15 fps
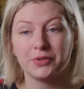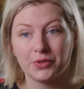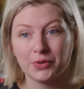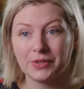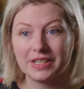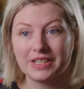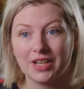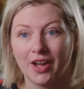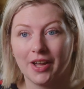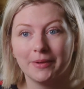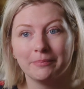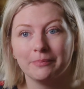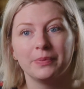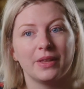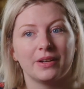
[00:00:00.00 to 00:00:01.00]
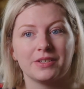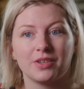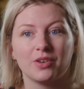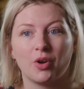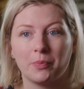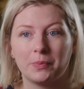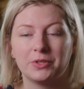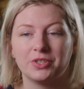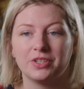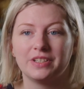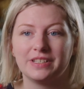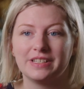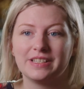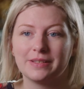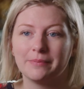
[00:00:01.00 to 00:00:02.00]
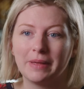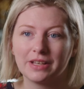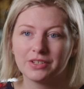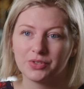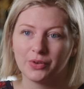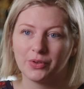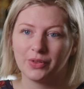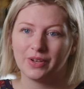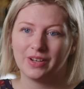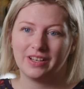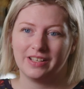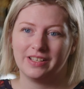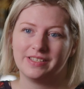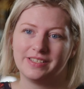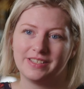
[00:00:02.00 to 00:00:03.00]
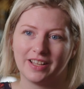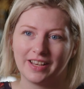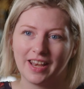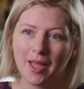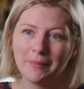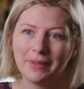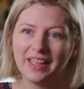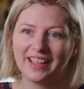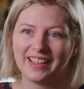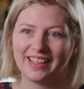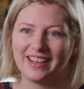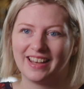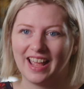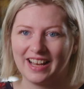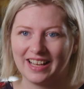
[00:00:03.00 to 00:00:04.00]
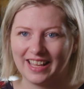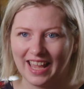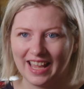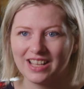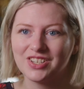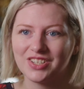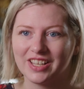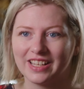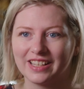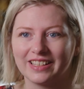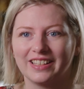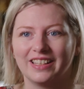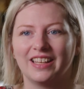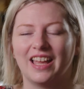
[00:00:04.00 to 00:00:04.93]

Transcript: story time, there's an opportunity to make sure that it is dynamic and engaging,